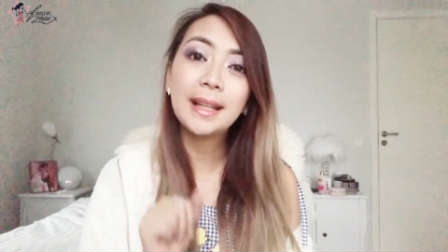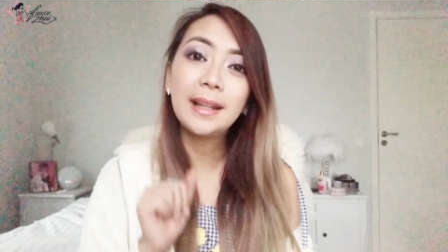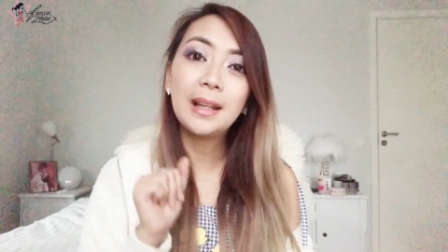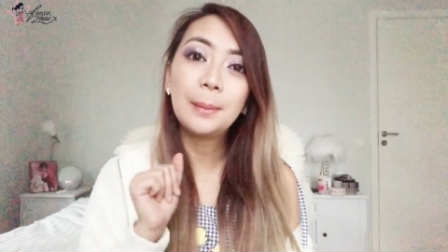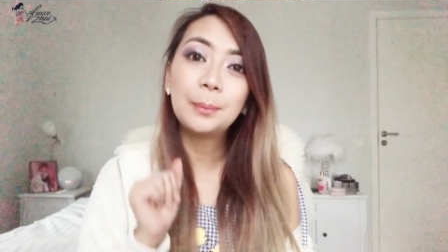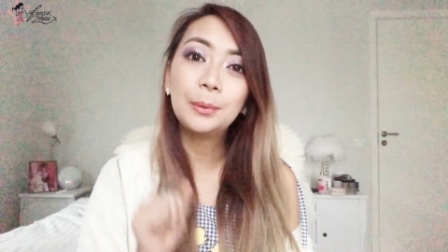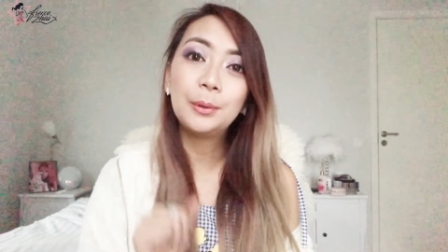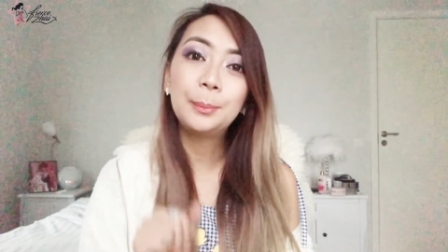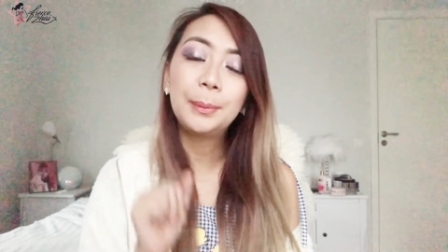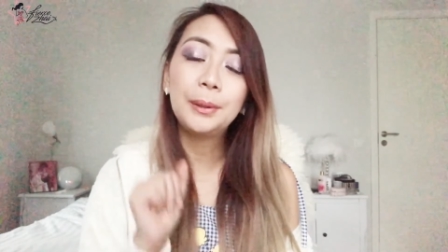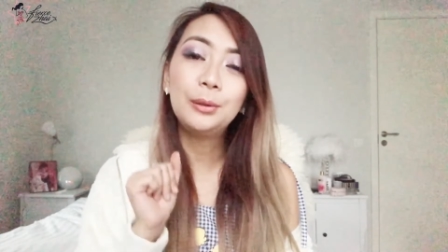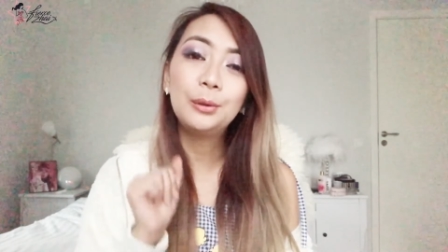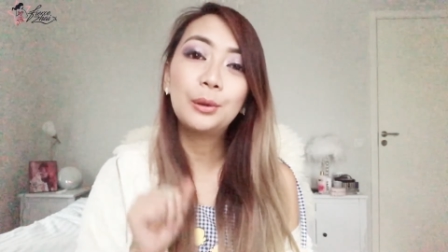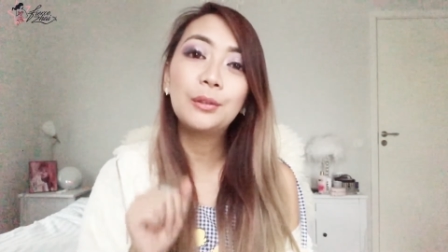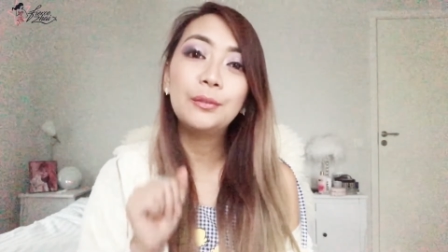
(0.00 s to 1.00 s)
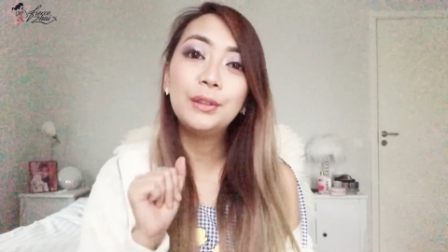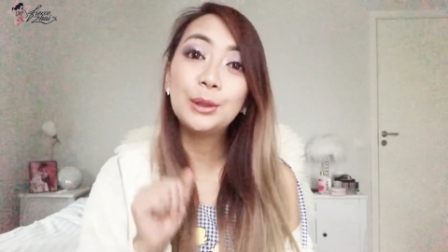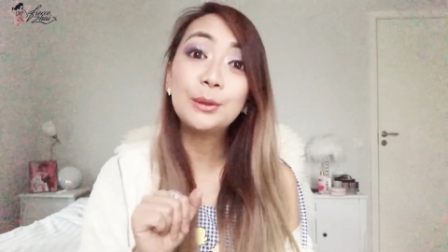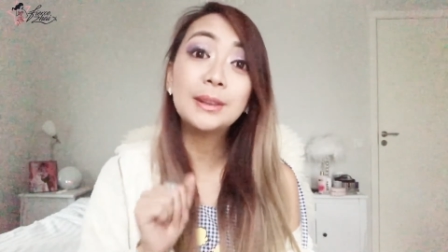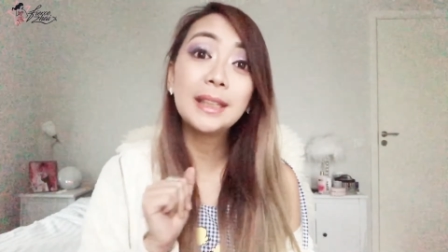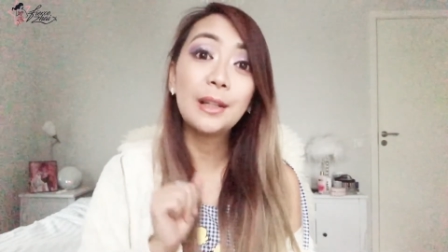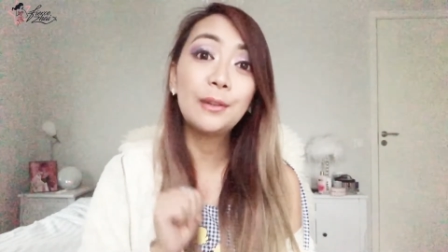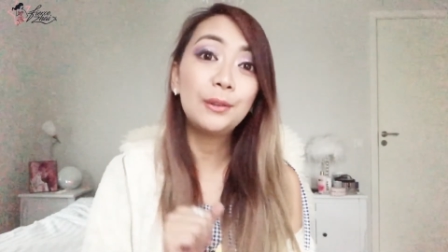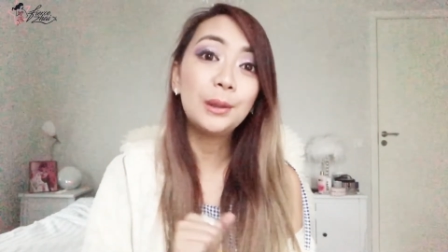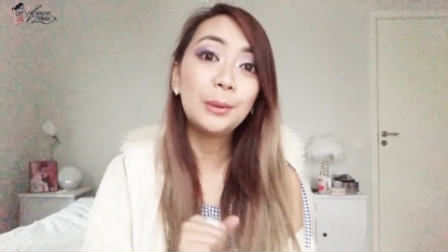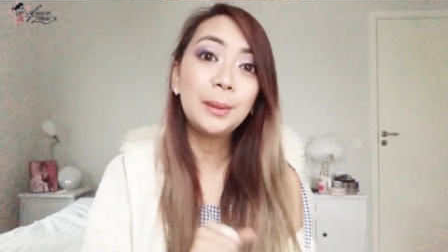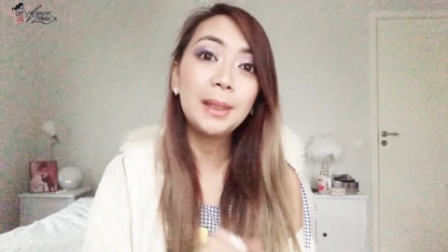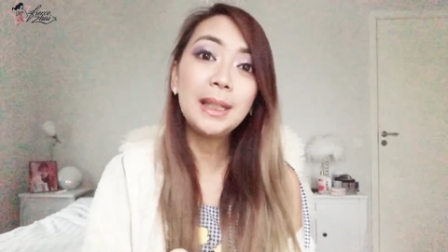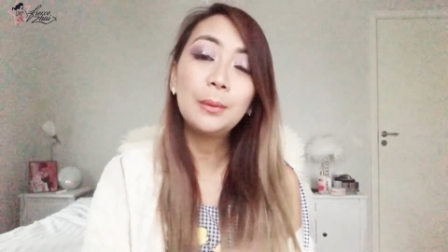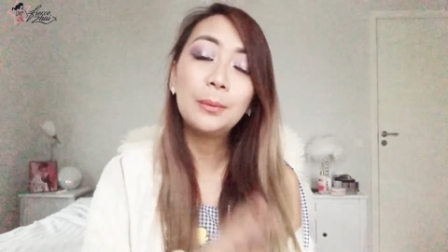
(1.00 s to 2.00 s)
I upload Pandora videos every
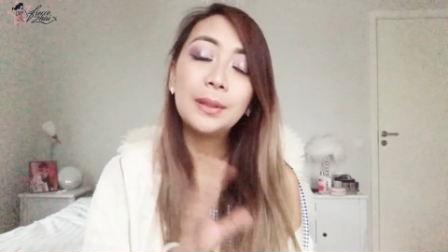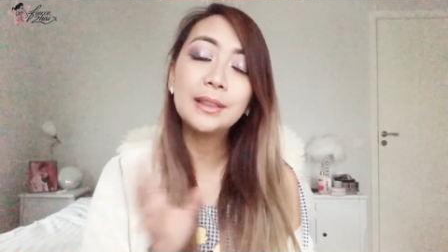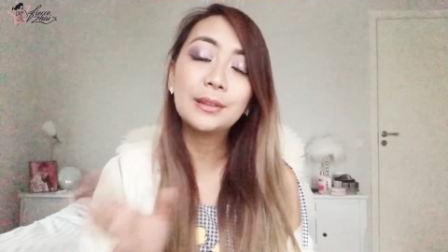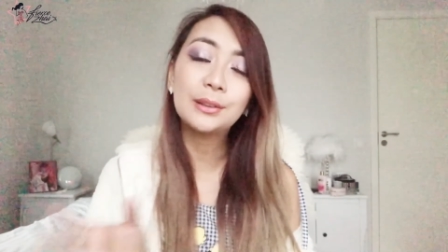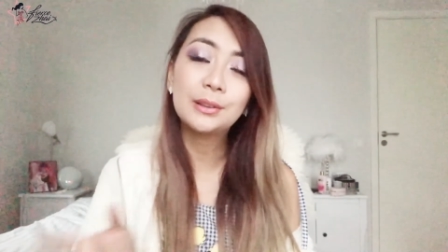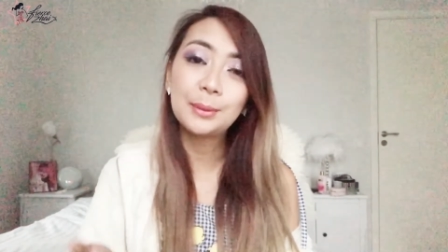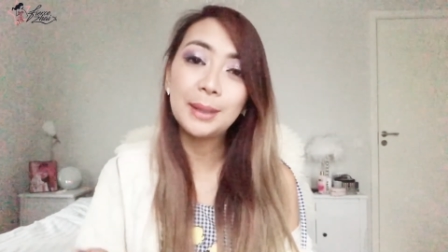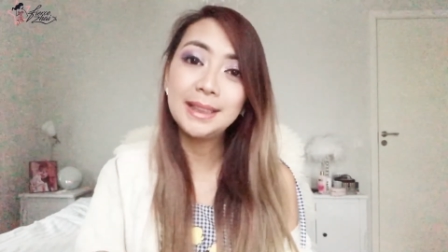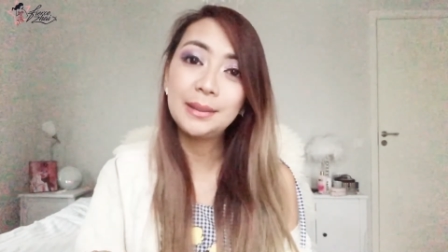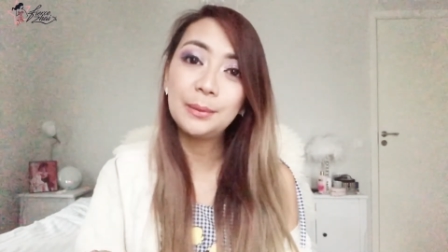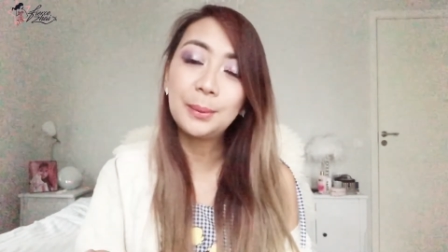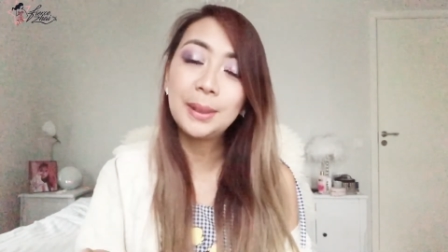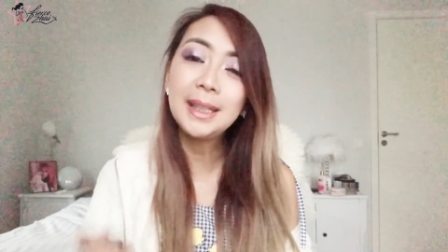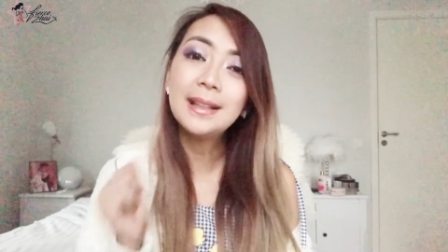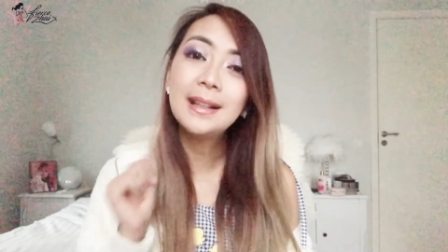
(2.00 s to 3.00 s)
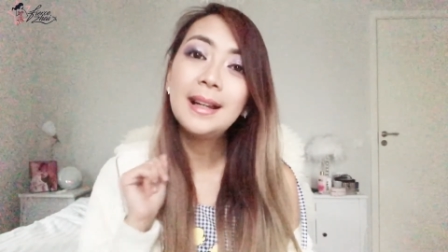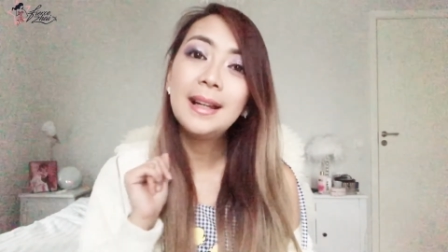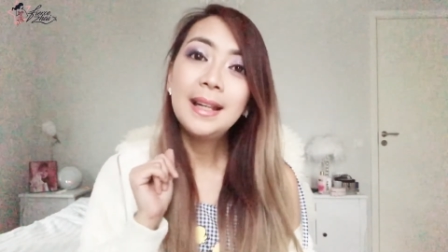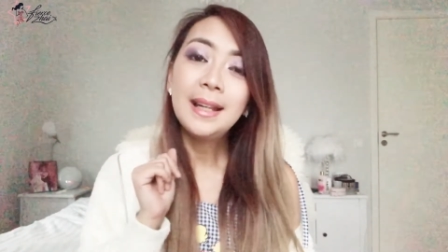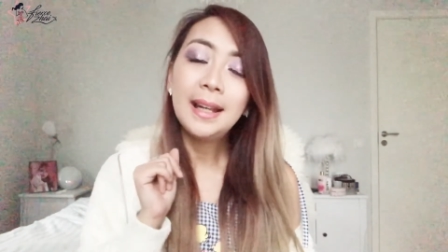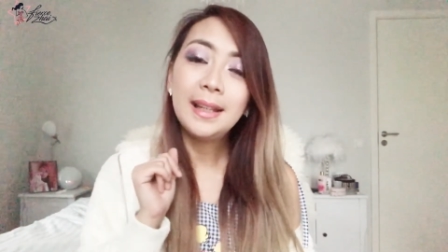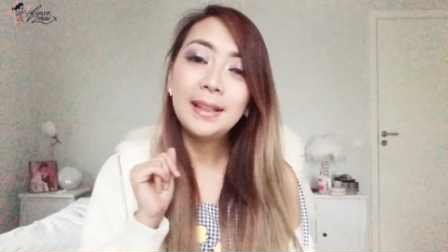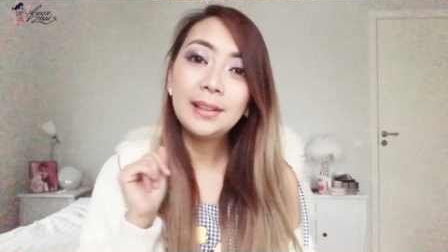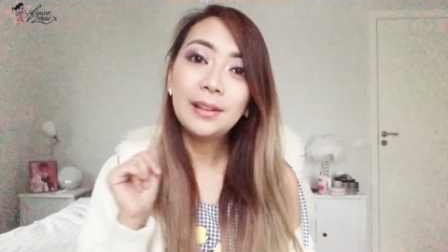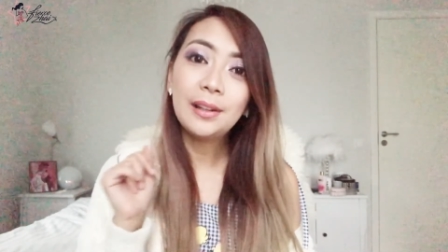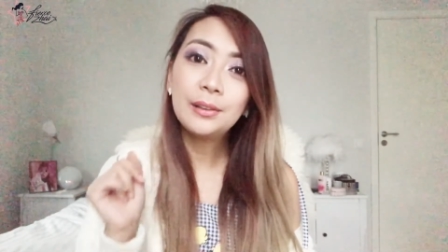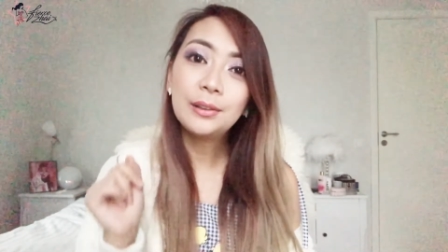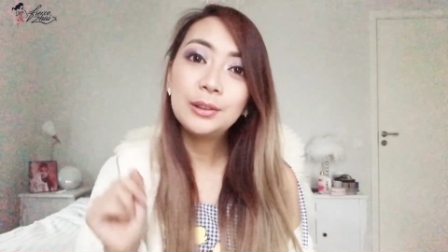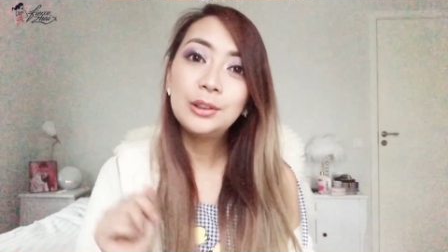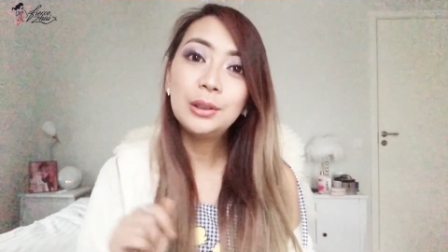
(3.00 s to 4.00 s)
week, once or twice a week, and then
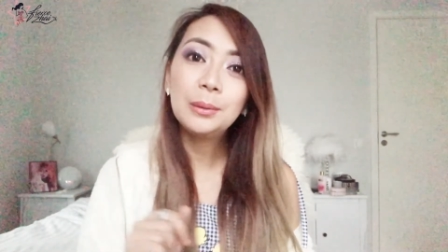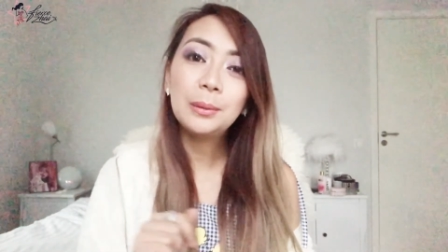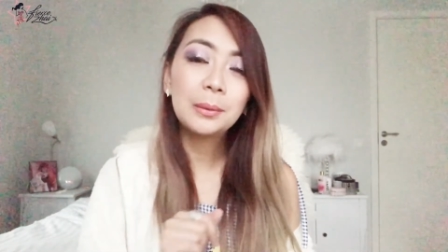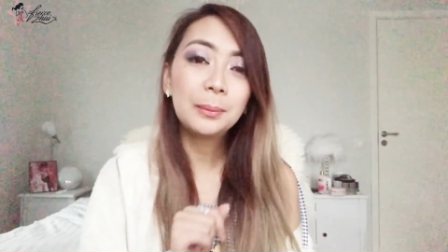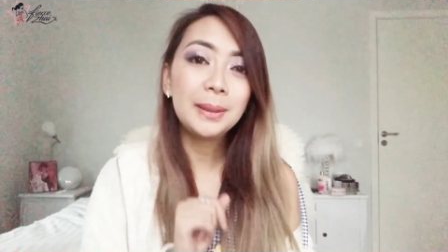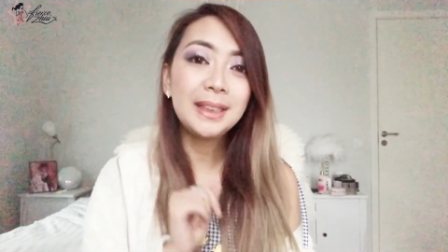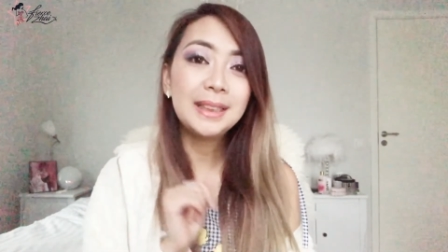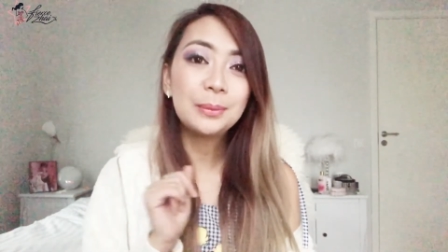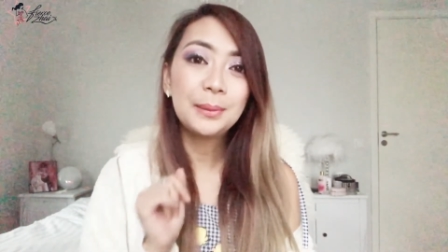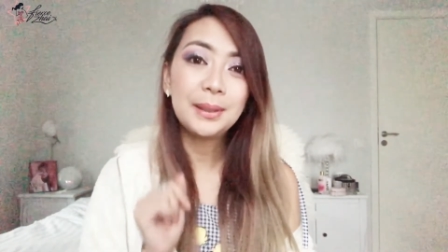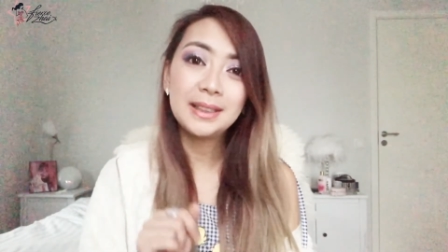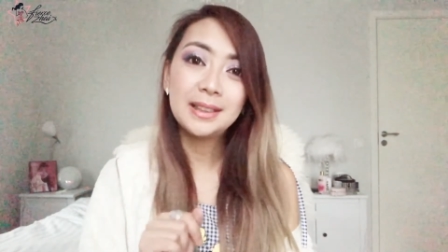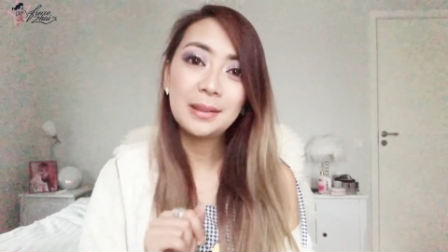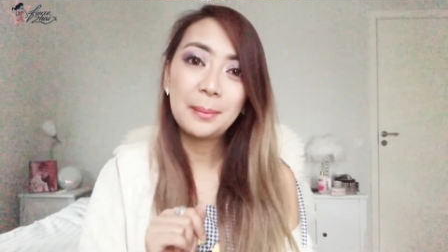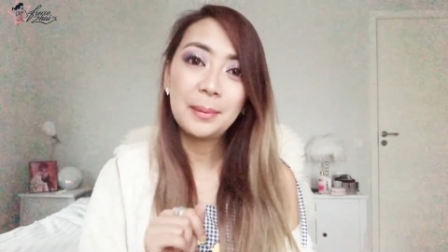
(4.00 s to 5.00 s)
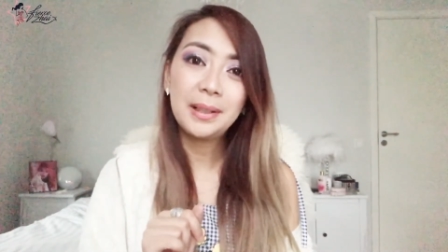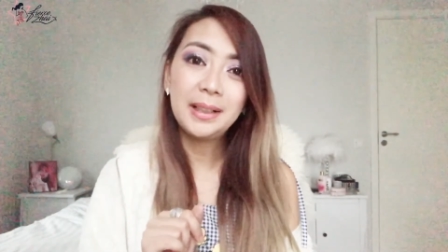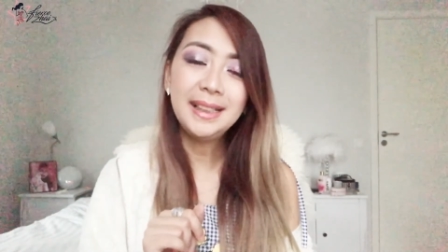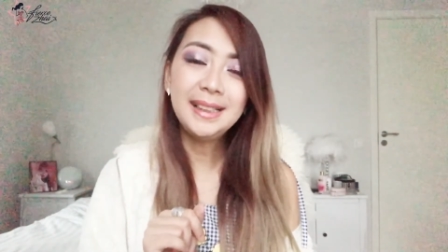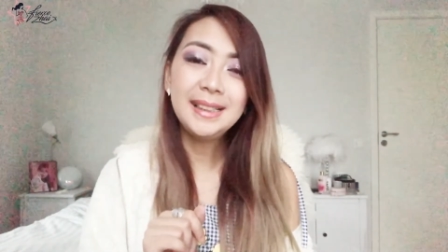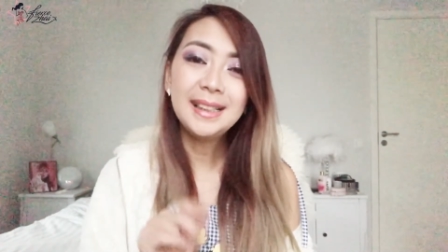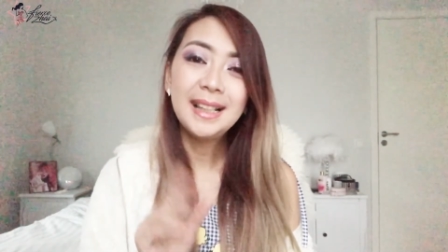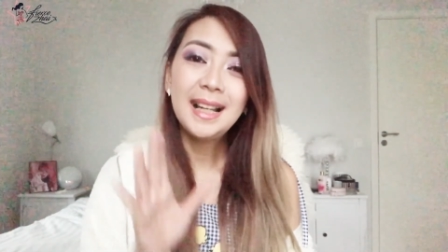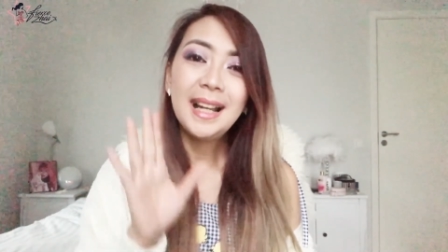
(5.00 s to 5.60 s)
other jewelries once a month.